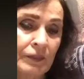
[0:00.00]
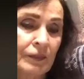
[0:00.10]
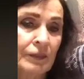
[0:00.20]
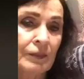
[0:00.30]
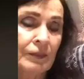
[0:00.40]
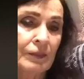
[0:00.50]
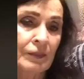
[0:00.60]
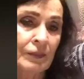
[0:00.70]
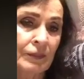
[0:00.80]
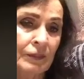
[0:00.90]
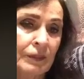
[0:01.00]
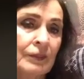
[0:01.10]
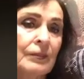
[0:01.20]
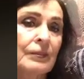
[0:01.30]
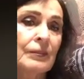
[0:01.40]

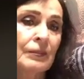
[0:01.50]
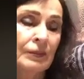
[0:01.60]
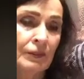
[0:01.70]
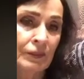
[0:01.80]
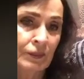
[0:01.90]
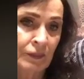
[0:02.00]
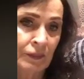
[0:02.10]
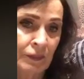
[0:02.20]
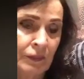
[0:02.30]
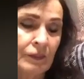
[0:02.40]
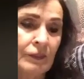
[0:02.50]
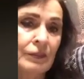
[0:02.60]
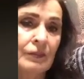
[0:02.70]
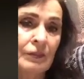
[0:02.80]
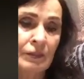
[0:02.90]

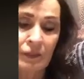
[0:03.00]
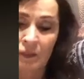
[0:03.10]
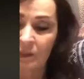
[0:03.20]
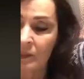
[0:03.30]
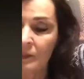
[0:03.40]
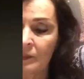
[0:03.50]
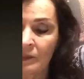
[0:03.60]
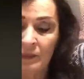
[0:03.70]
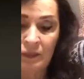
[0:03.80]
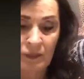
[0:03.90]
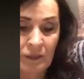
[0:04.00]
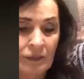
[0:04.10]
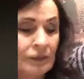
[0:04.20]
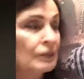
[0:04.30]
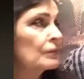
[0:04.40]

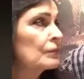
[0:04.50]
(not speaking)